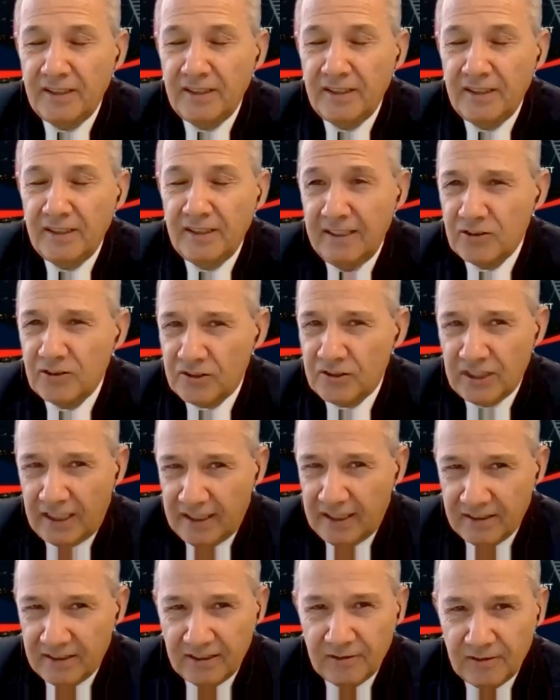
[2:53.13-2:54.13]
in any
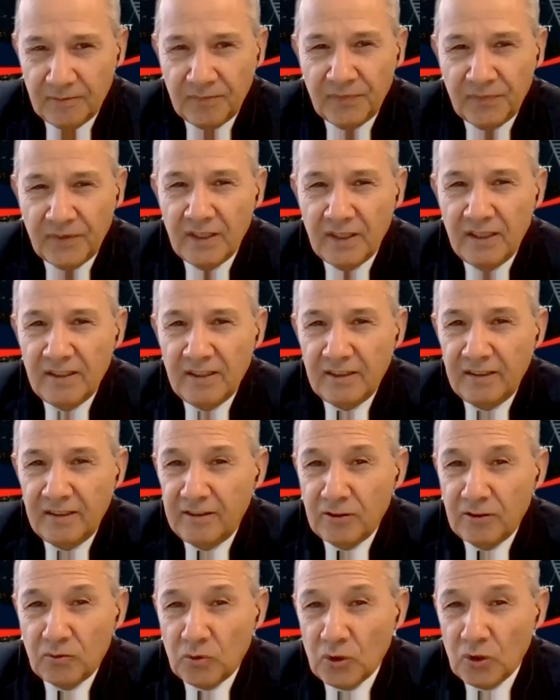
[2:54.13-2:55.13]
society
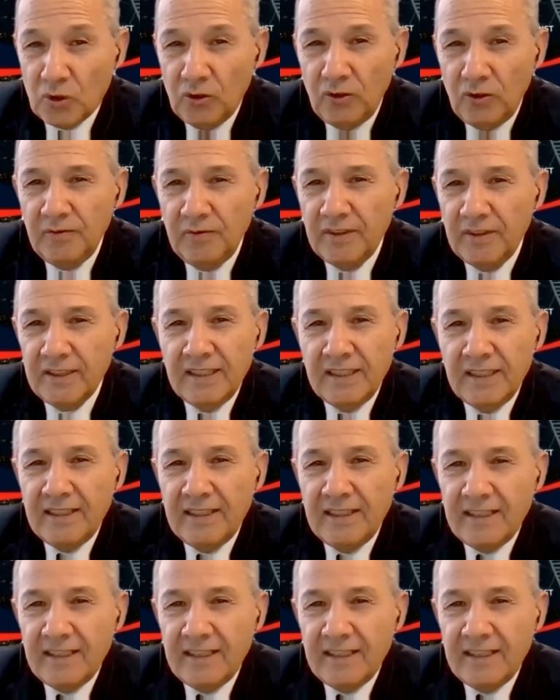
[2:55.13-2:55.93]
in the world,